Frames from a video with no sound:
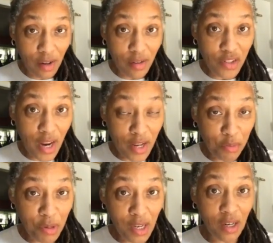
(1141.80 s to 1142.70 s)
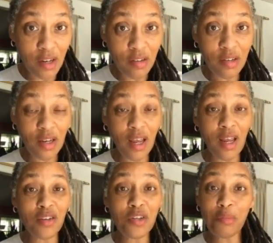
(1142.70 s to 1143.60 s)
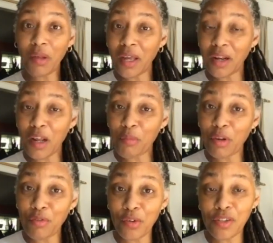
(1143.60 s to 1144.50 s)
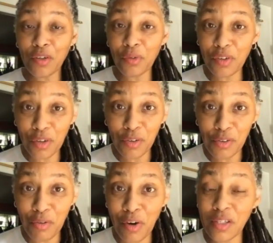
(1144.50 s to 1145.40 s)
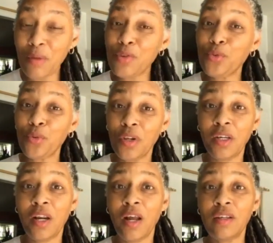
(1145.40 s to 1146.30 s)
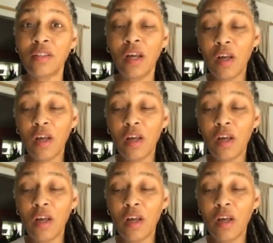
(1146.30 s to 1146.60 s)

jazz pianist, and she played a couple of original tunes for us. That was really nice.